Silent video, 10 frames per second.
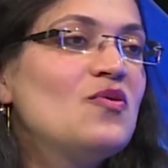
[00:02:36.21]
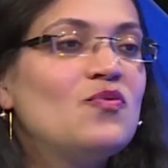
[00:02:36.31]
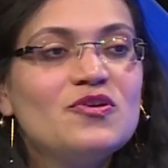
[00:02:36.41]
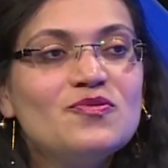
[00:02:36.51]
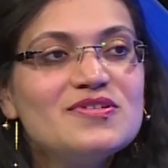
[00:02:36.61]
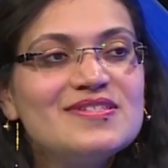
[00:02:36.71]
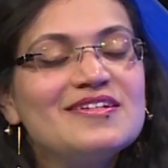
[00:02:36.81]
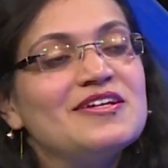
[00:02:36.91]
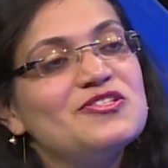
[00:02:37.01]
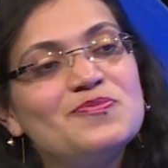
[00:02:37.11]
what was that
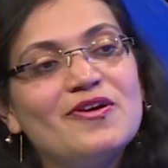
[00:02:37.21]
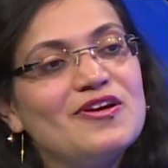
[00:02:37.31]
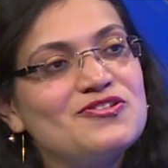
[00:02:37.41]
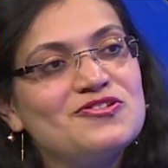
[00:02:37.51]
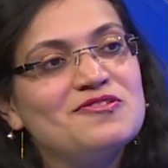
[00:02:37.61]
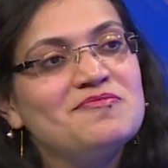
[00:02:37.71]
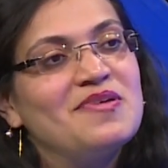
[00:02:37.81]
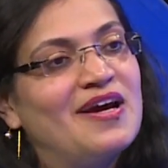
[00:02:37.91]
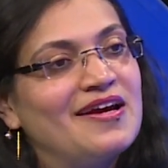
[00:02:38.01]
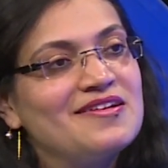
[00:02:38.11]
inspiration
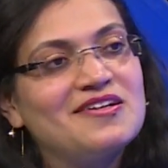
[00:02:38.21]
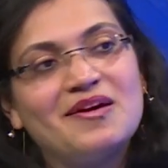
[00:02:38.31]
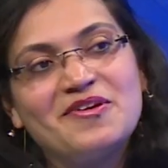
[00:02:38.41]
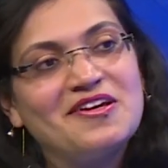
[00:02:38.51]
behind coming